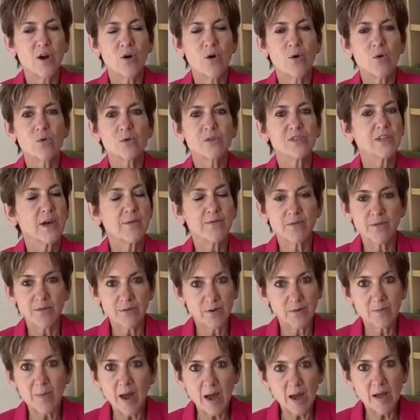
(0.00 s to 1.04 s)
or suffer
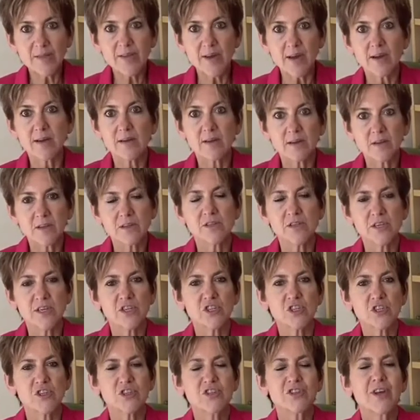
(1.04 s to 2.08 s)
from other
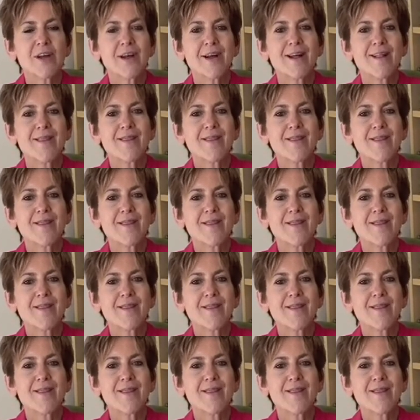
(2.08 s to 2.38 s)
conditions